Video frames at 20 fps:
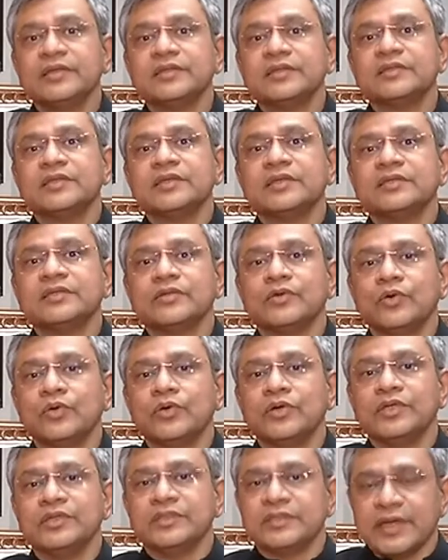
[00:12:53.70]
this, there is a
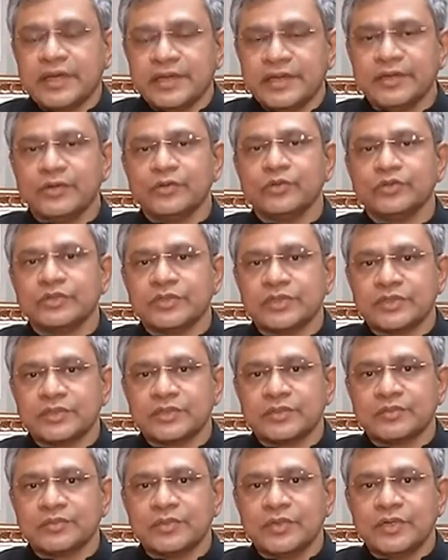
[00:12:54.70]
whole design
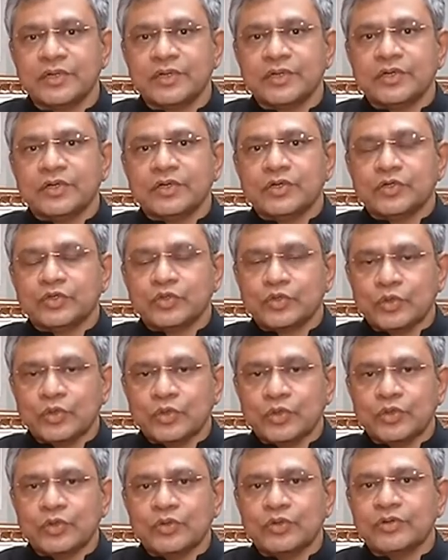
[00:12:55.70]
ecosystem.
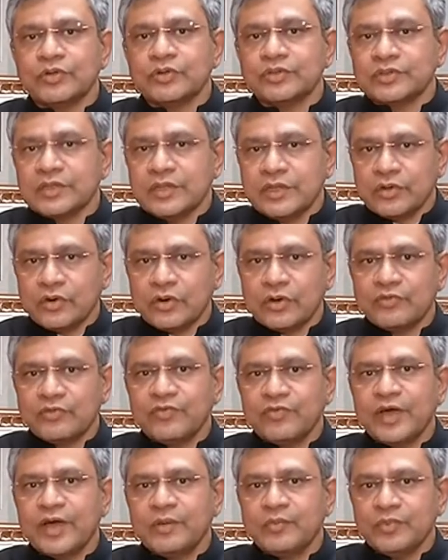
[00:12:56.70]
So silicon
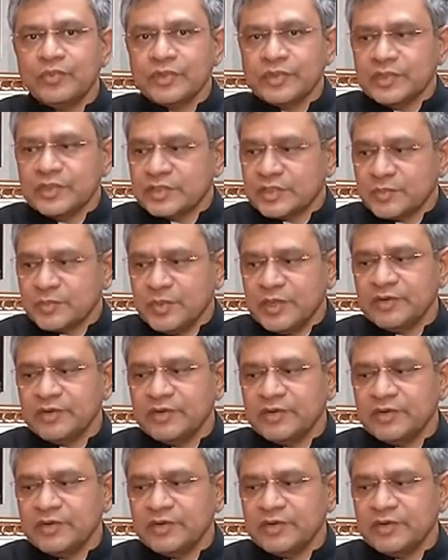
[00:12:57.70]
fab, display